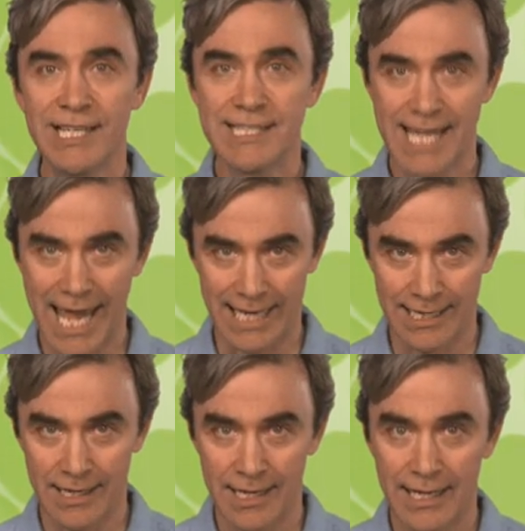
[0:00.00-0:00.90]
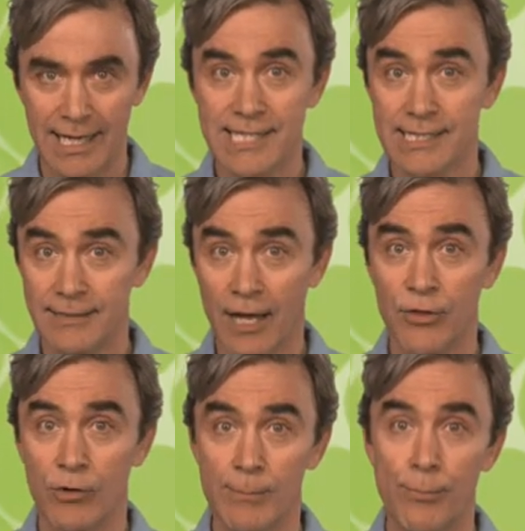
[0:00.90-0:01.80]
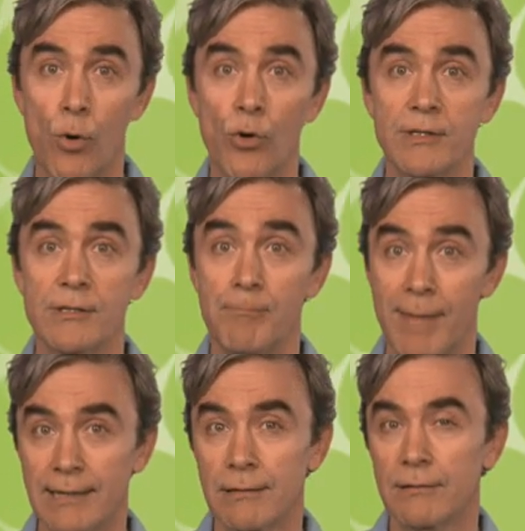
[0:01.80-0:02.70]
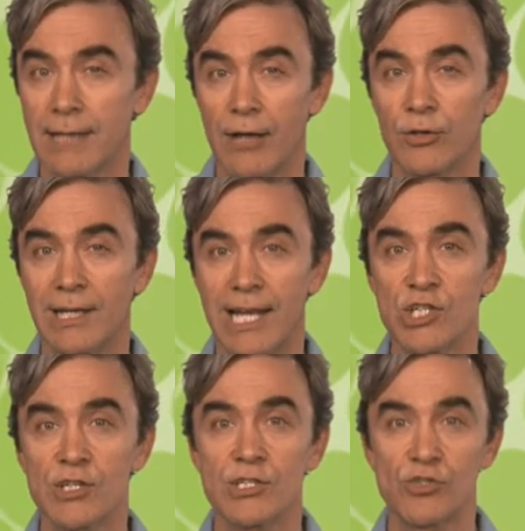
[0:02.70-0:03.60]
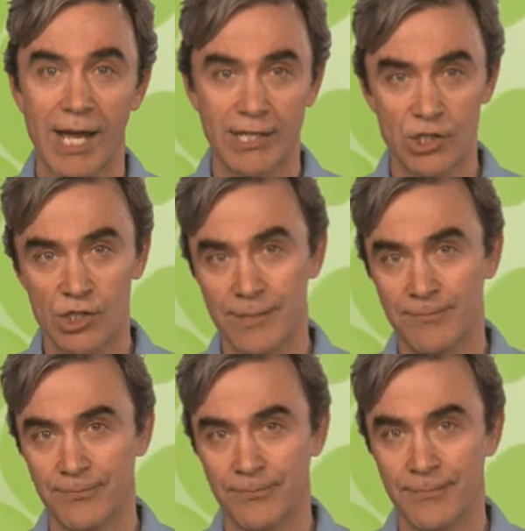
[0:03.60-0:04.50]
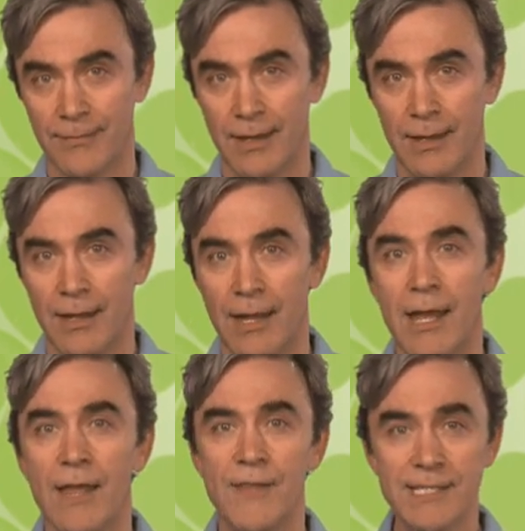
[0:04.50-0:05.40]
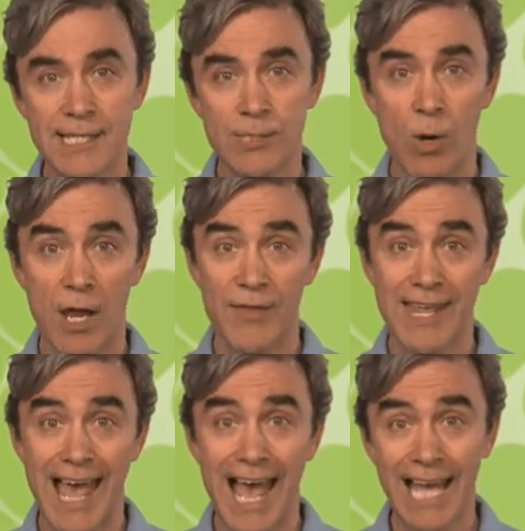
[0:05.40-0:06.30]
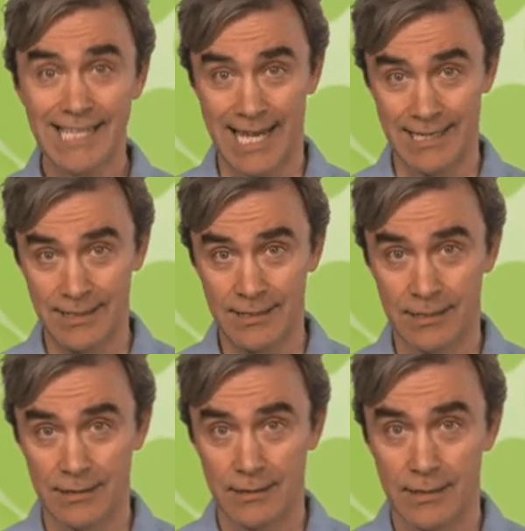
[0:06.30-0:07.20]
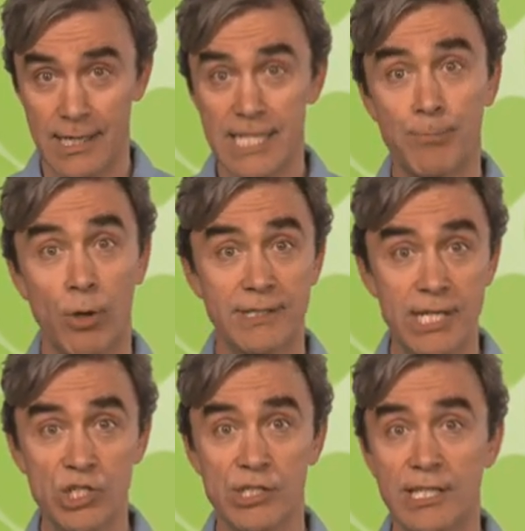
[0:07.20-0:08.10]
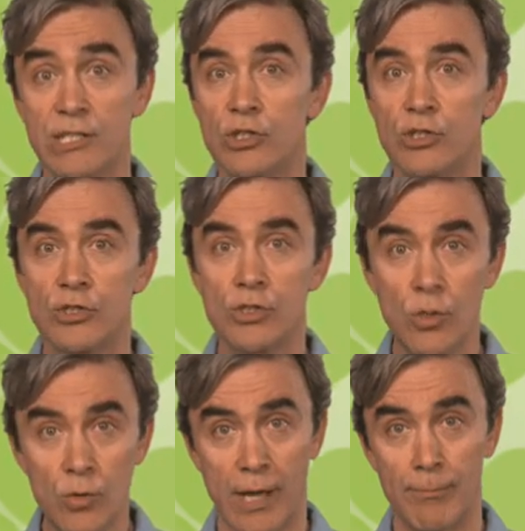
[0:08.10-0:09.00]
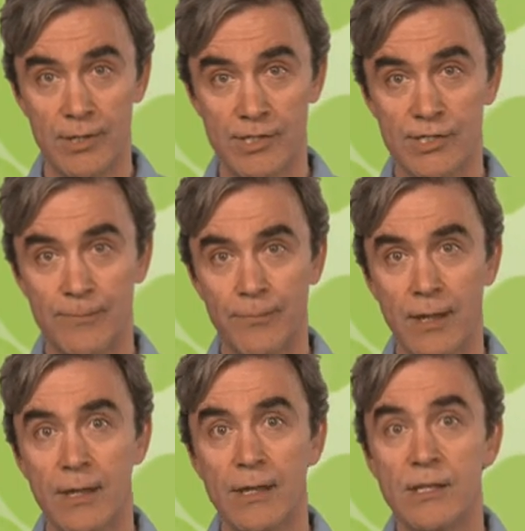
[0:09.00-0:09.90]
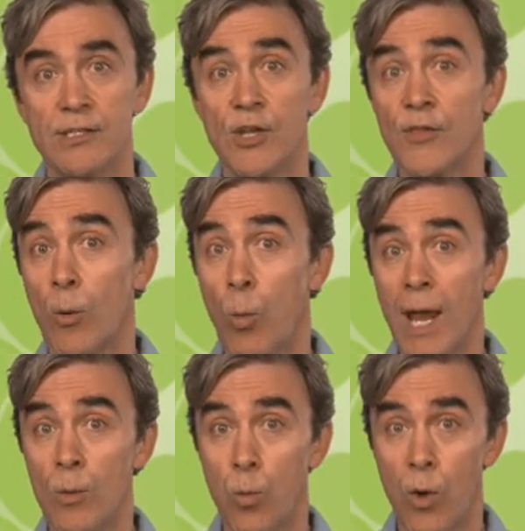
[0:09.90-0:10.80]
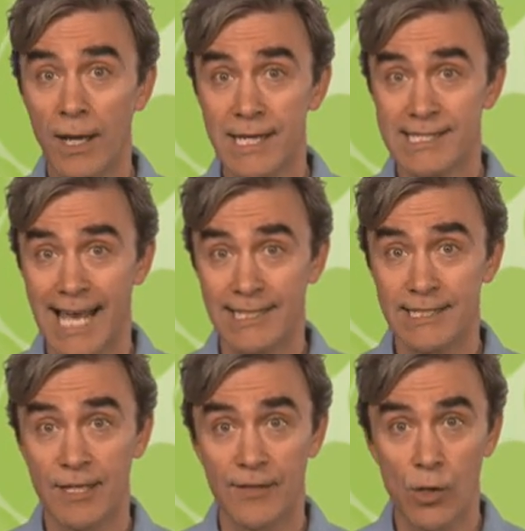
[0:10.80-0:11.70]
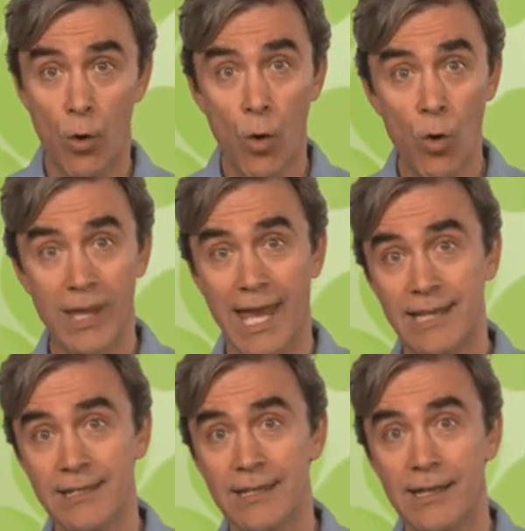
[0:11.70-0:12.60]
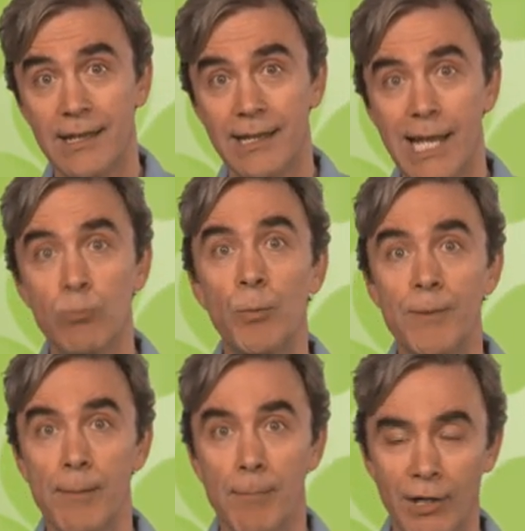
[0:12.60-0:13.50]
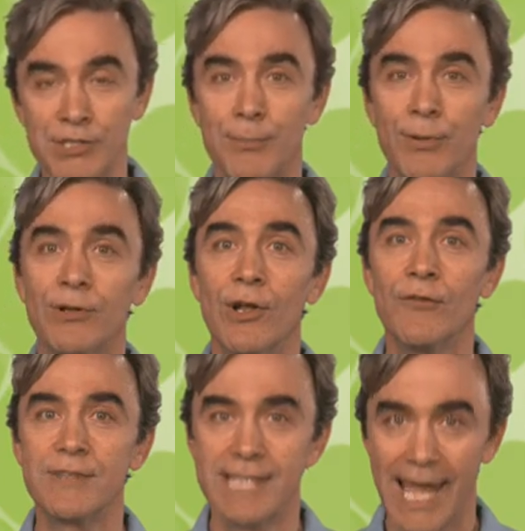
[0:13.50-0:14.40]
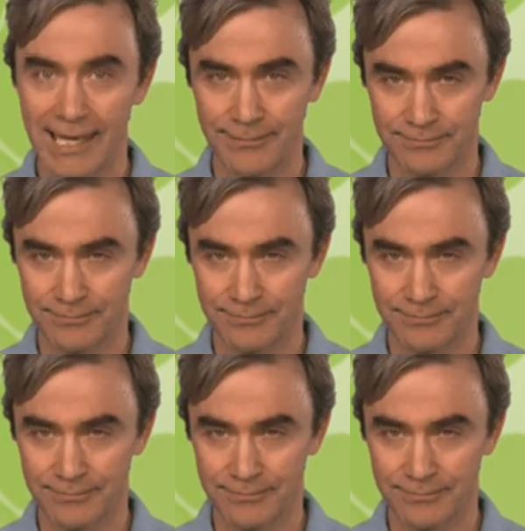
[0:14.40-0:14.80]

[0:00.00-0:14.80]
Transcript: 10 is another important mental calculation strategy. This is where the addend is partitioned into 2 numbers, so that when 1 is added to the augend, it will be a multiple of 10.